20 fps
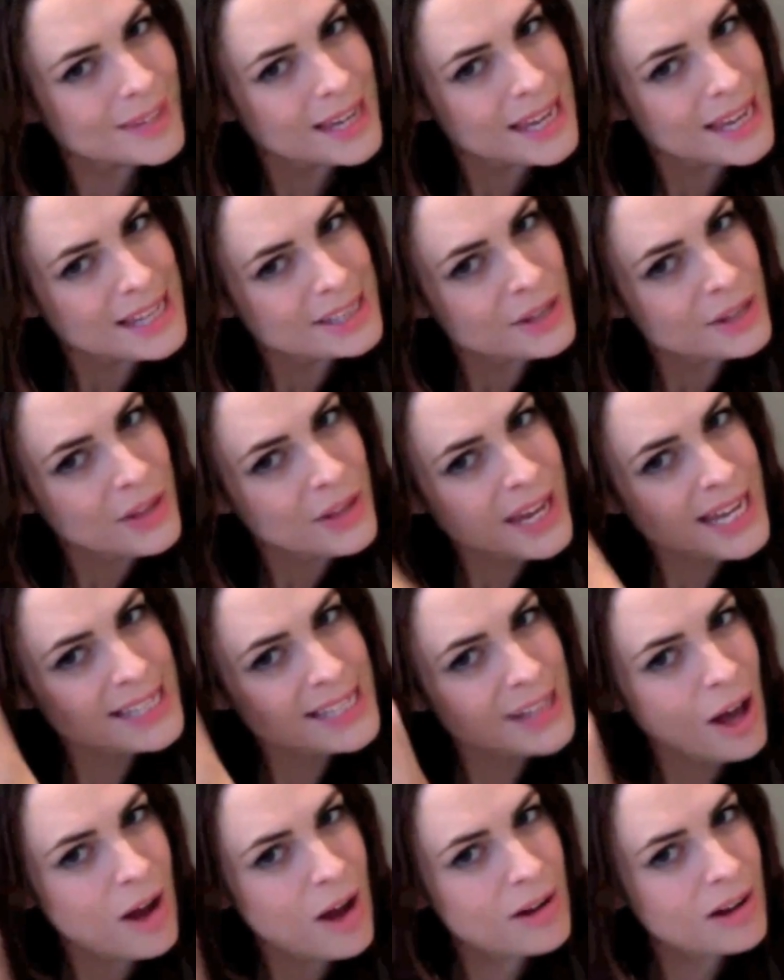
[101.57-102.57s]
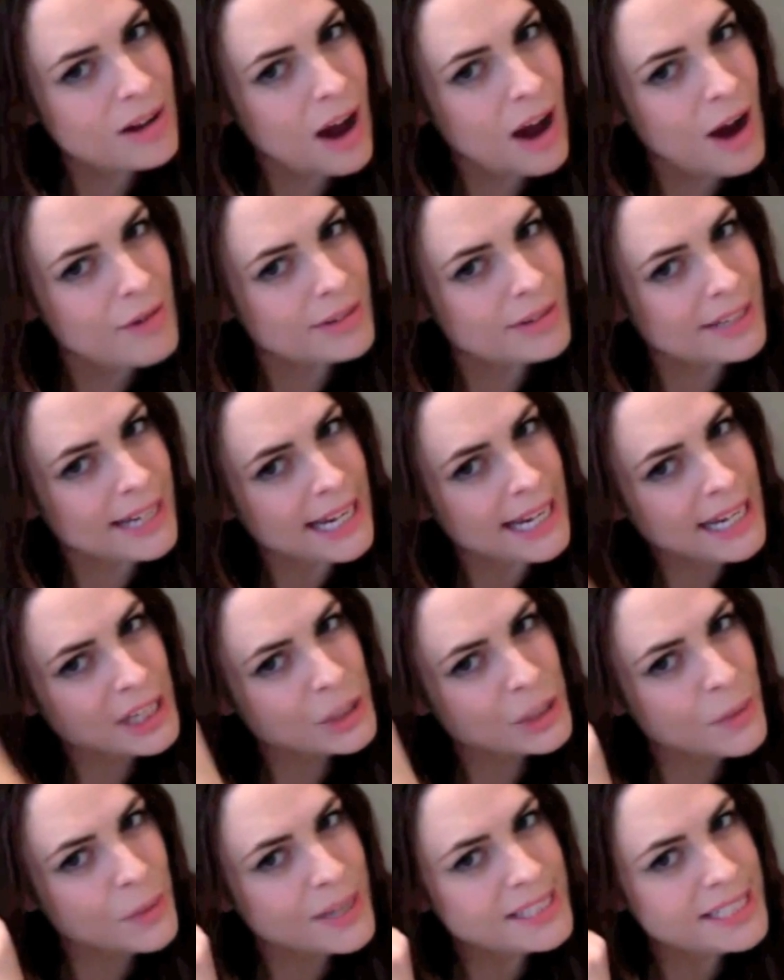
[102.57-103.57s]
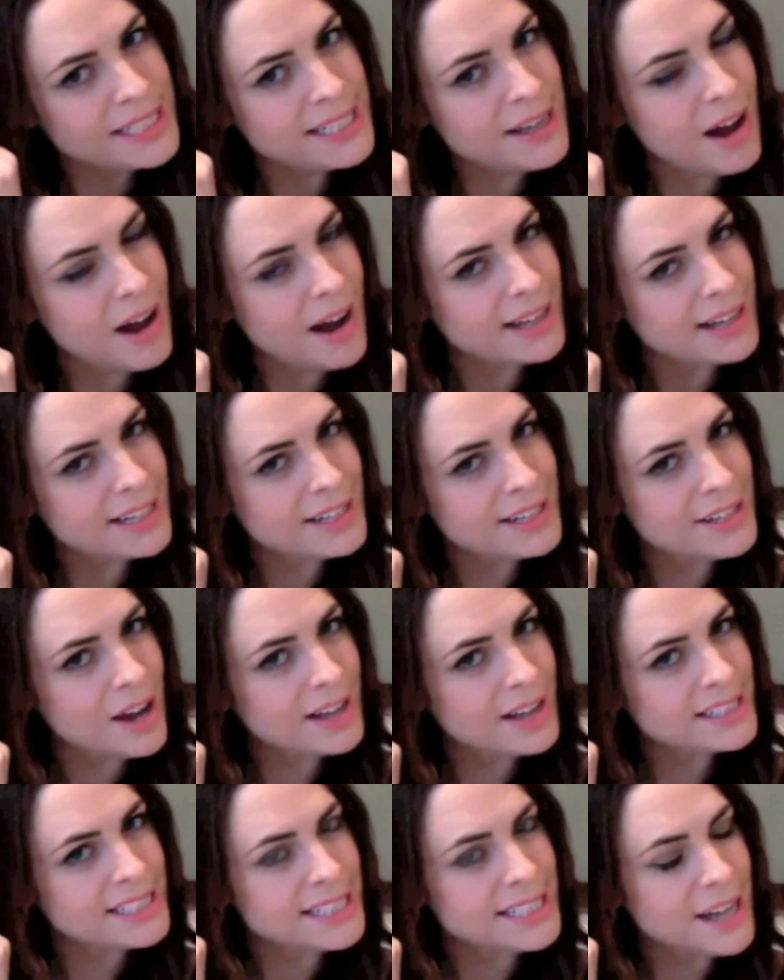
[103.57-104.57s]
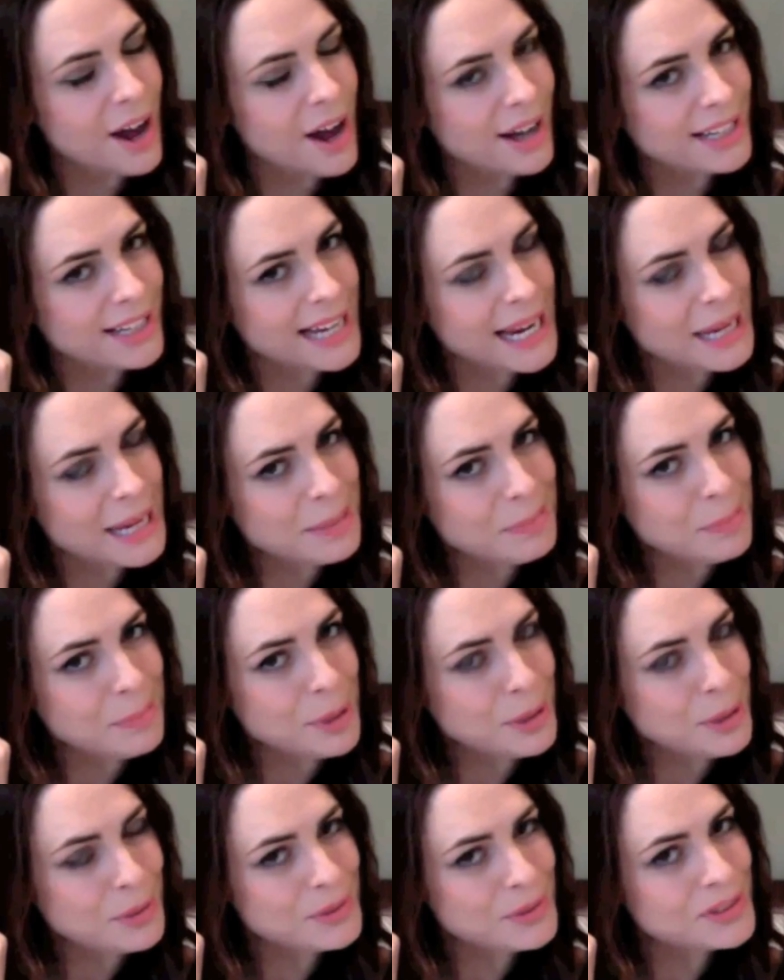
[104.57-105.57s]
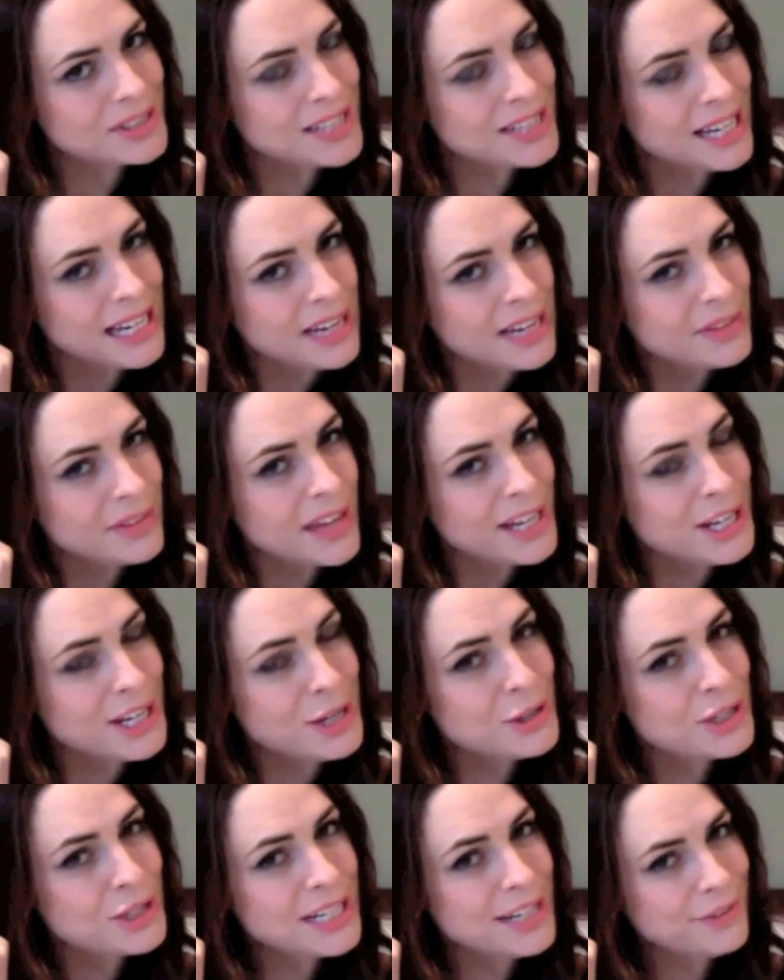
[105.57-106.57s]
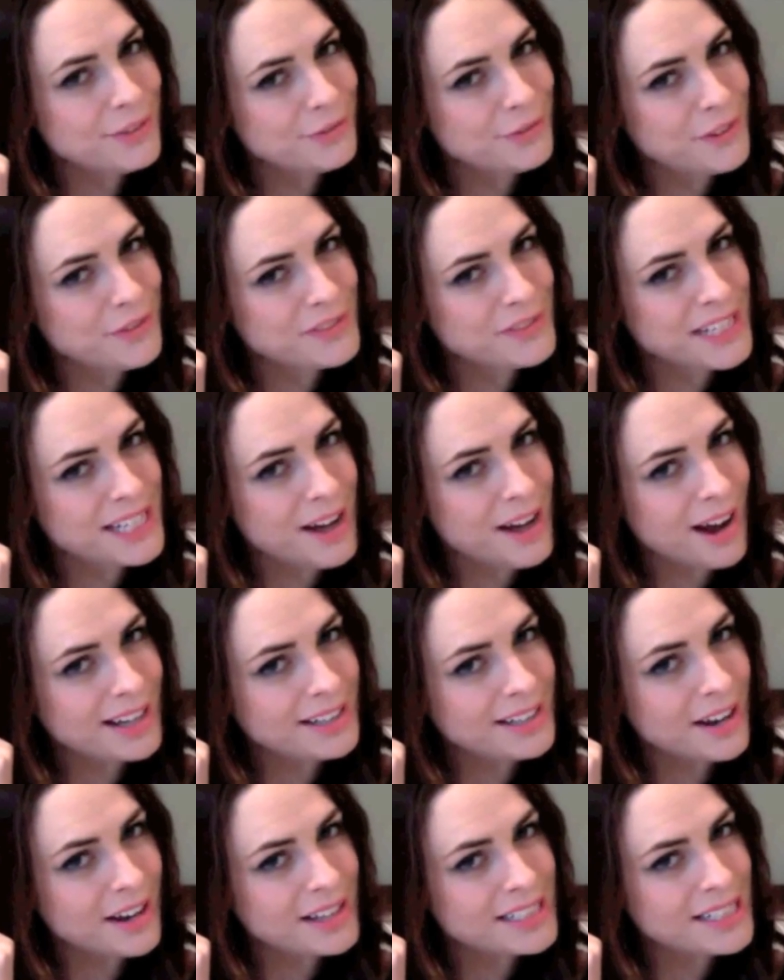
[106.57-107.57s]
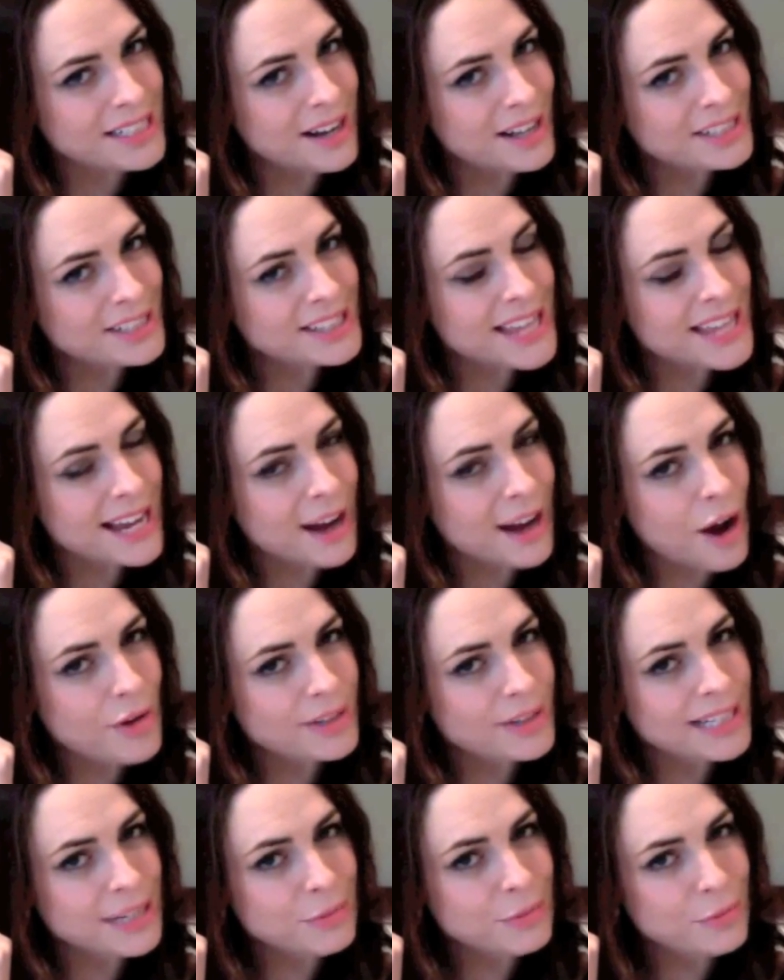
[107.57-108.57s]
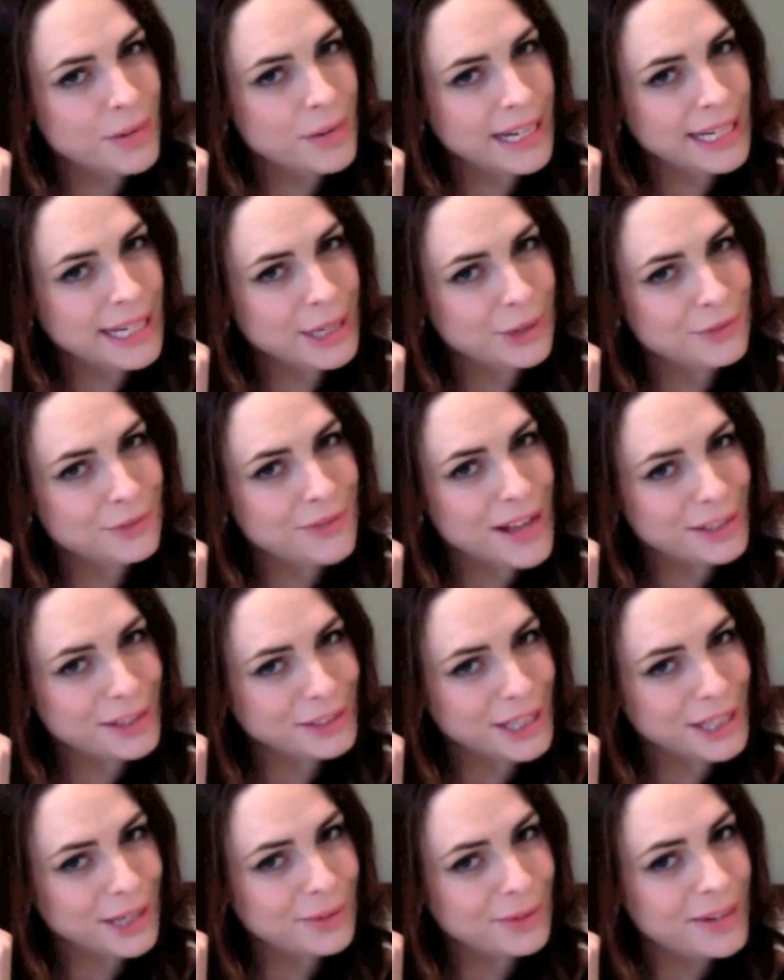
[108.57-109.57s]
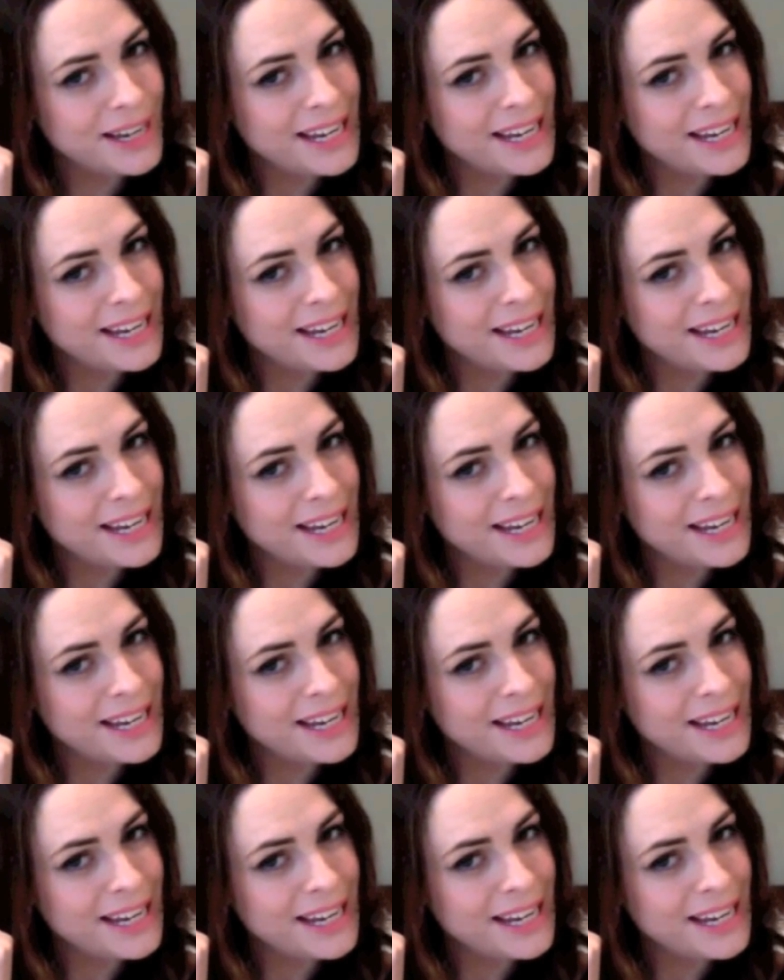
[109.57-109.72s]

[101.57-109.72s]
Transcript: So these are currently $29.99 in Boots. They're usually $59.99, so they're currently really good value.